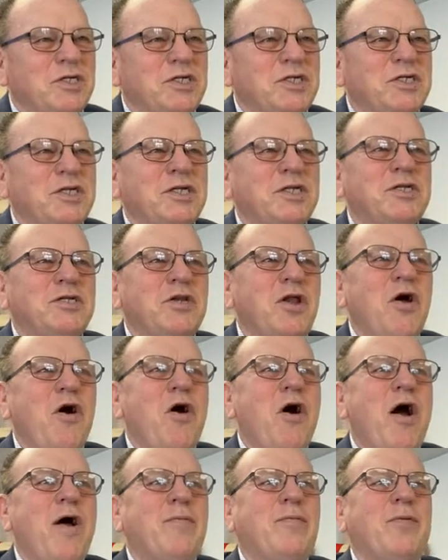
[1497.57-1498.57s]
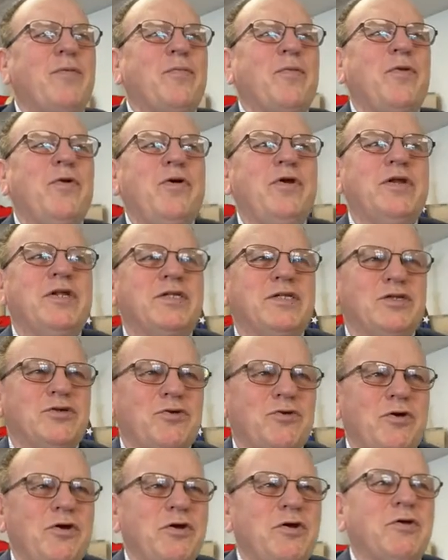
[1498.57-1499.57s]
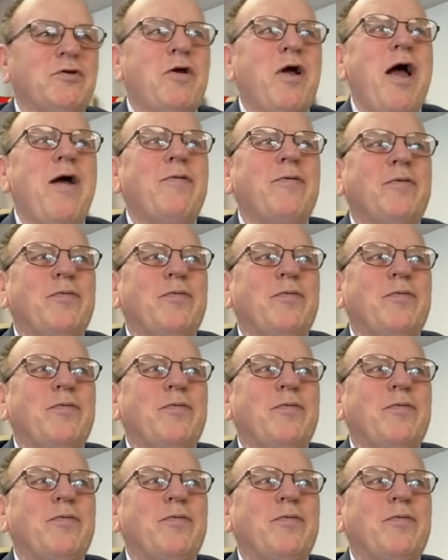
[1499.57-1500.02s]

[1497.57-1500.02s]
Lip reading: She says, no, I'm a Buddhist Christian.